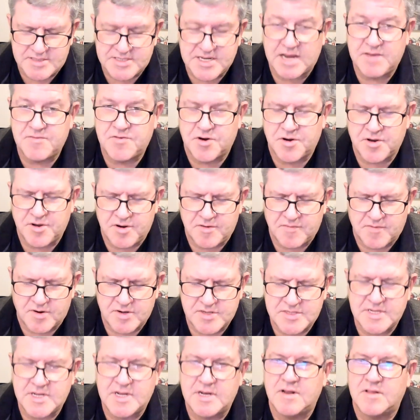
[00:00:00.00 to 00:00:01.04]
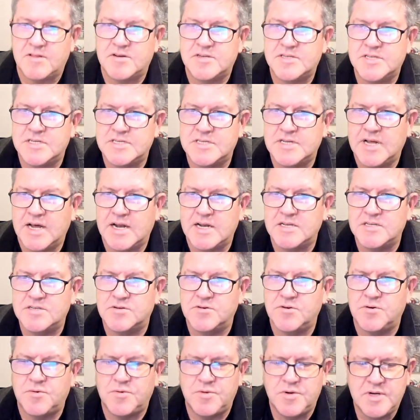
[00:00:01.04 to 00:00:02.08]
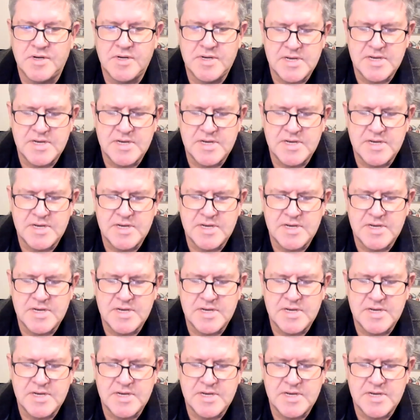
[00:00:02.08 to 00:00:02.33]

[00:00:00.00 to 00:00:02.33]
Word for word: Xavier University, another Cincinnati school.